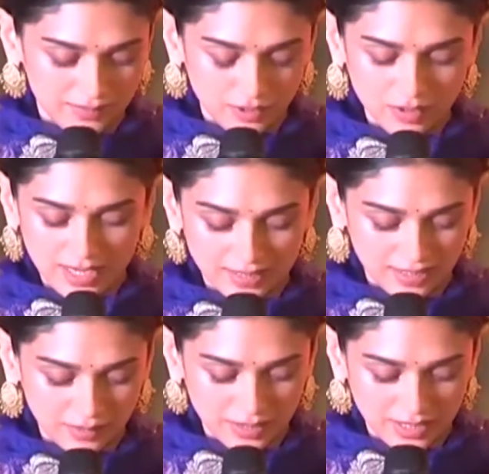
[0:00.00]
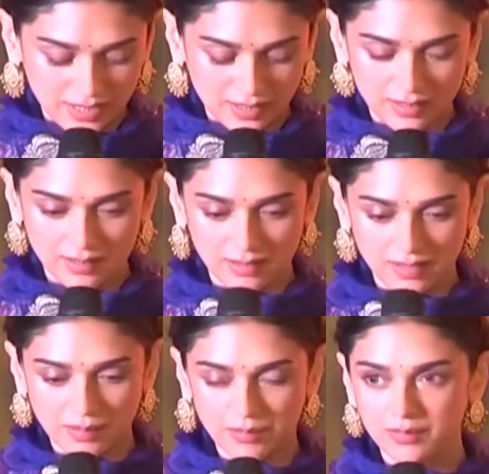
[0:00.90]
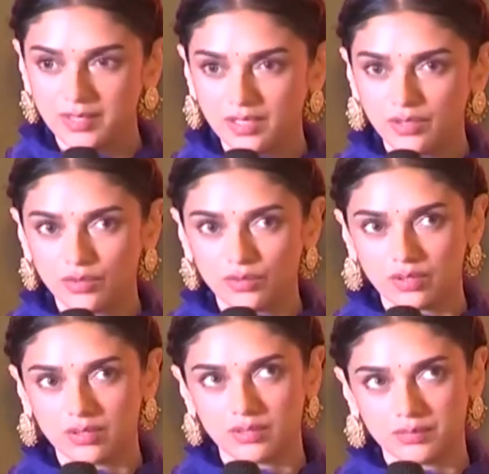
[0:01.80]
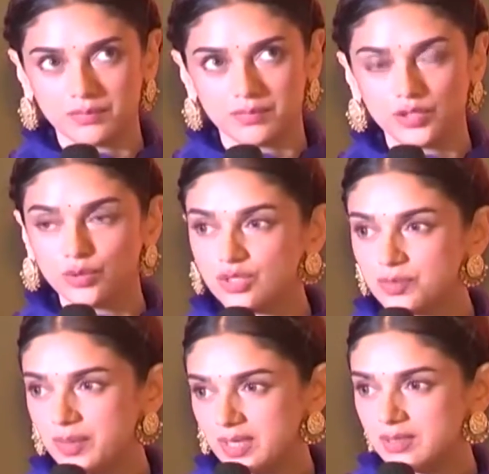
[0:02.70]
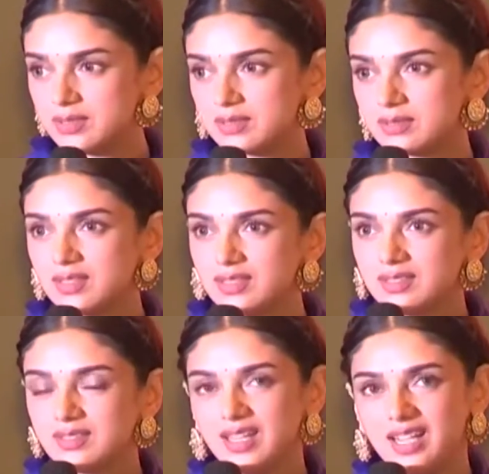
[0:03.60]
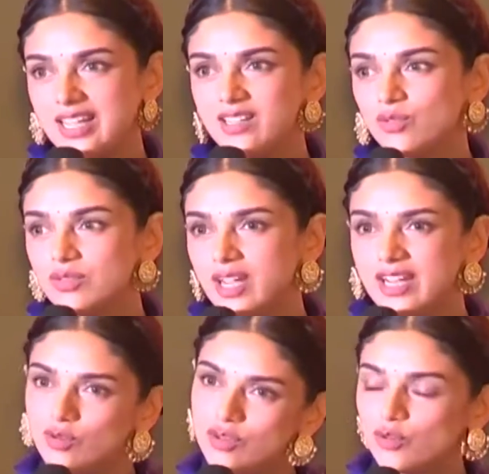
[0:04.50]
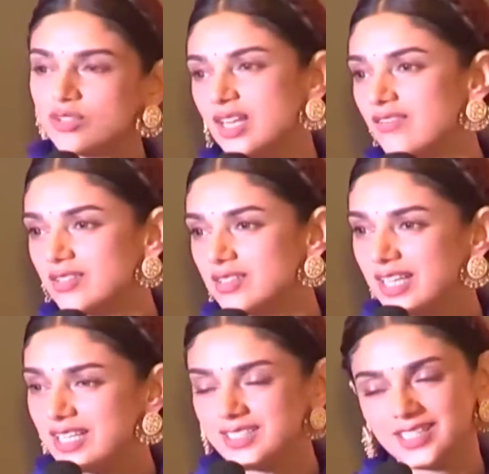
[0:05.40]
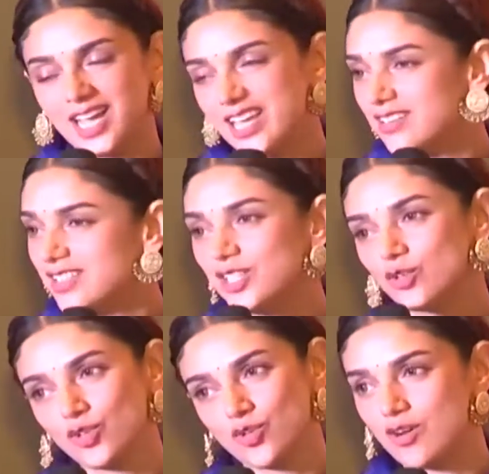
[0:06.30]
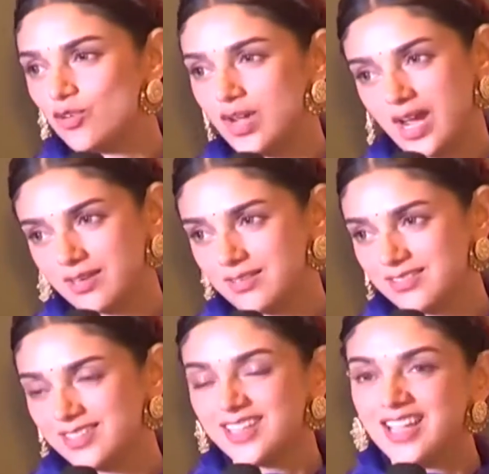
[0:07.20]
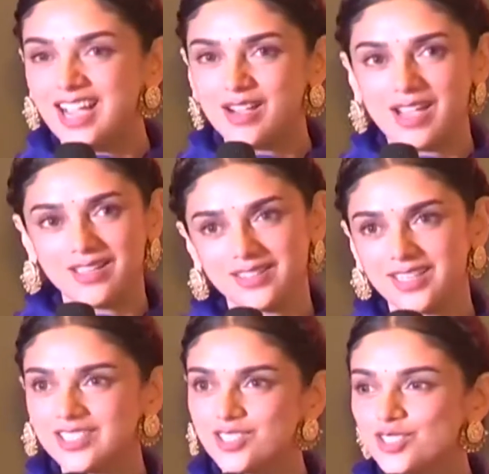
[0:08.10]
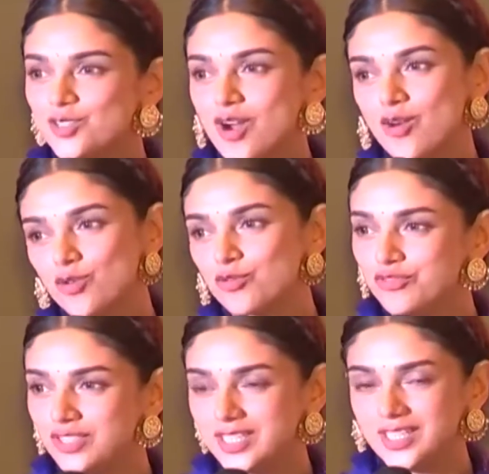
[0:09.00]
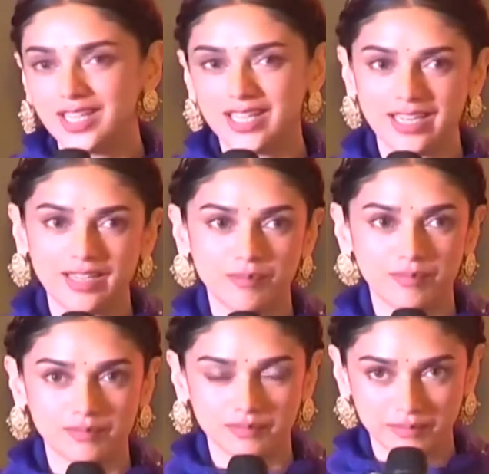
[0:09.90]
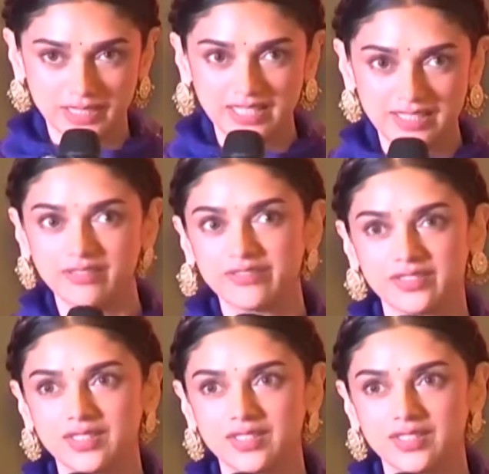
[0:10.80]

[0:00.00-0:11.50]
You know, I think when I come into a new space, I don't know that I've learned anything. I really don't know how to act. I think I just know how to feel, and I believe